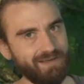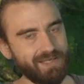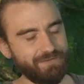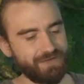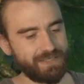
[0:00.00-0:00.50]

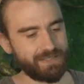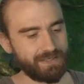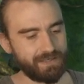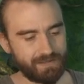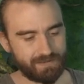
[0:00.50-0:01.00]
If he
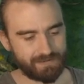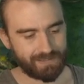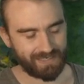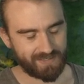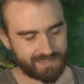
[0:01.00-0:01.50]
uh,
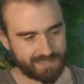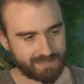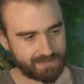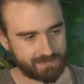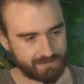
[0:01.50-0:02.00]
allows
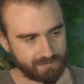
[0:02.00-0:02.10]
this.